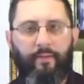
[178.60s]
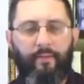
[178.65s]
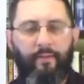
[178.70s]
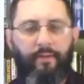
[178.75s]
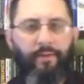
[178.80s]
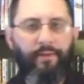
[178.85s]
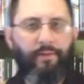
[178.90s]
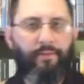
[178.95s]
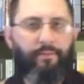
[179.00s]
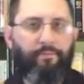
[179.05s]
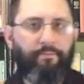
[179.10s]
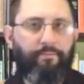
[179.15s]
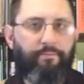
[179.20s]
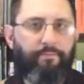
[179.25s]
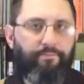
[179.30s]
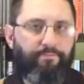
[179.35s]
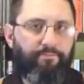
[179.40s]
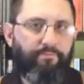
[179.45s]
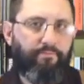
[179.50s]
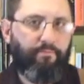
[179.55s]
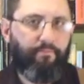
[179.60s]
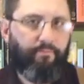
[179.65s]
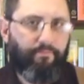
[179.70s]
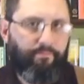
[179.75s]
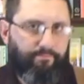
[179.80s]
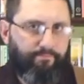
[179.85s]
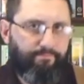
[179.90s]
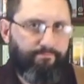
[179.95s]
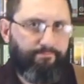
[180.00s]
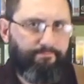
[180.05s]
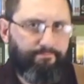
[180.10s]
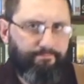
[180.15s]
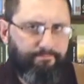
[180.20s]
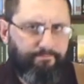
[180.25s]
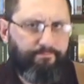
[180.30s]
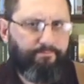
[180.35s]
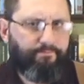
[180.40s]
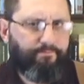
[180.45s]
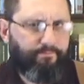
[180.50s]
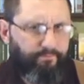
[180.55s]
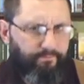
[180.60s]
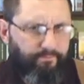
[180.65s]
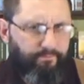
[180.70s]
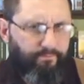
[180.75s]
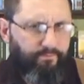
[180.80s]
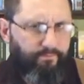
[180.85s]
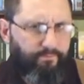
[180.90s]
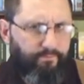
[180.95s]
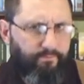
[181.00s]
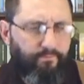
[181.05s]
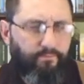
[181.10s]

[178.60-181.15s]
(no one is talking)